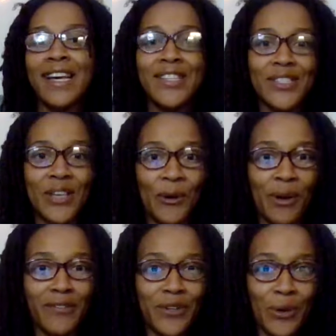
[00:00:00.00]
So
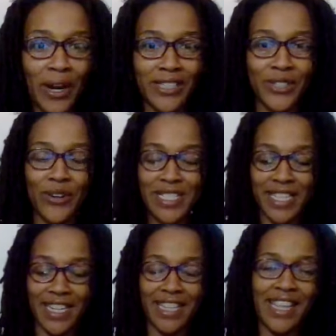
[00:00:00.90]
if you are
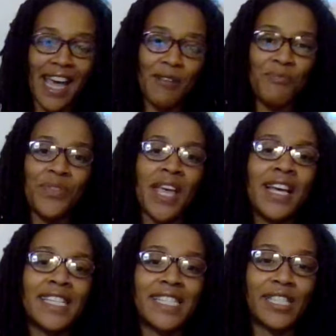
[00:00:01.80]
interested in that,
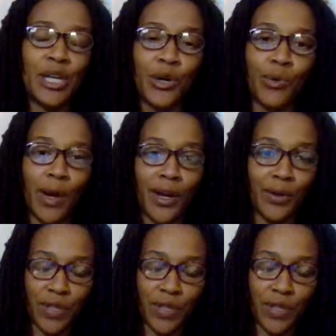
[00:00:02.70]
stick around.